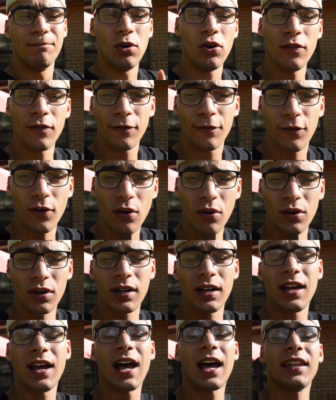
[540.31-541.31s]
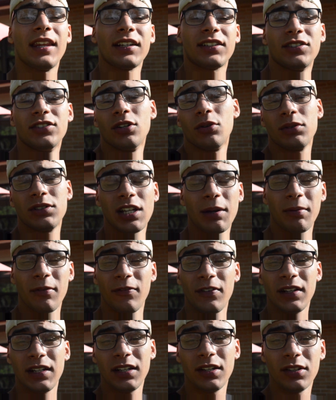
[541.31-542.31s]
Moving forward, I'd like to know what type of
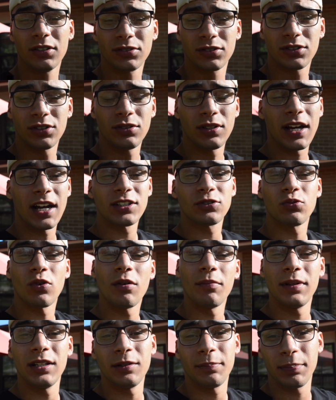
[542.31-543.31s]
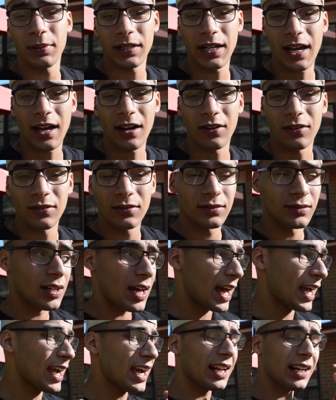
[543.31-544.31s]
videos you guys want me to put out.
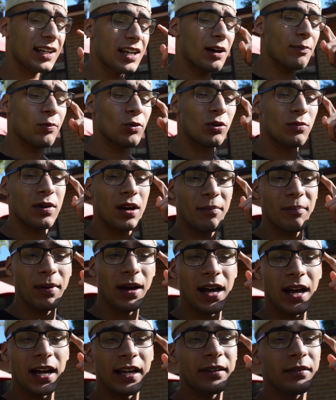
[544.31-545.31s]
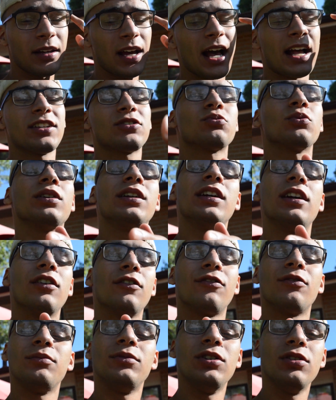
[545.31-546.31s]
I got a couple in my mind. I just want to hear
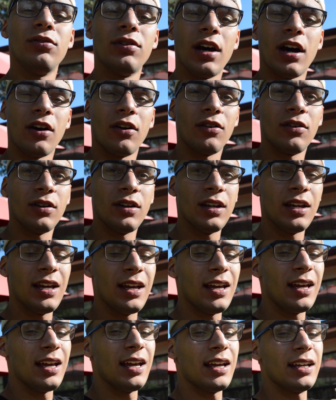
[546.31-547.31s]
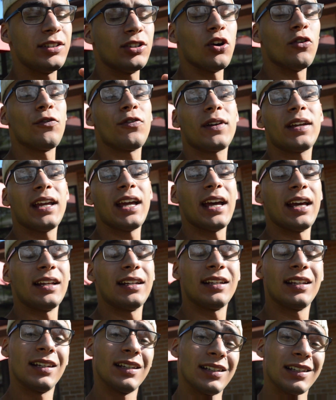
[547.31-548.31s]
from you though. And don't forget,
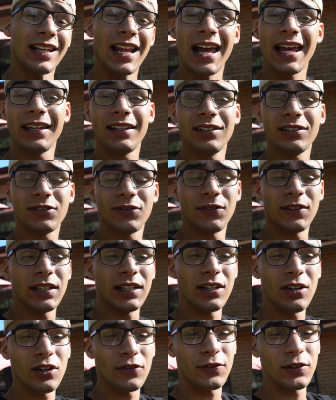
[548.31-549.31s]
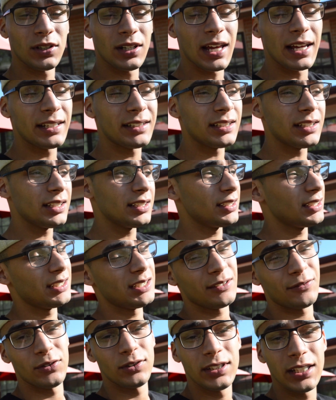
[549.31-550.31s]
like this video if you liked it,
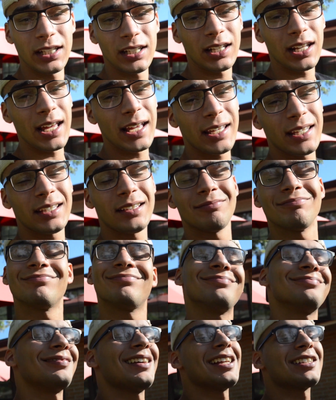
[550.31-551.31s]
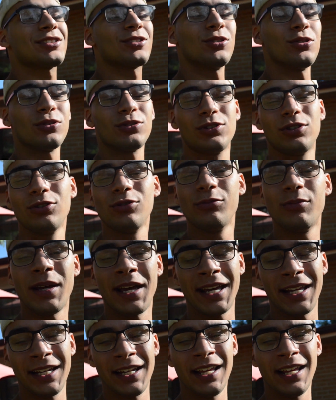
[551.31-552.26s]
and if you didn't like it, that's cool too, man.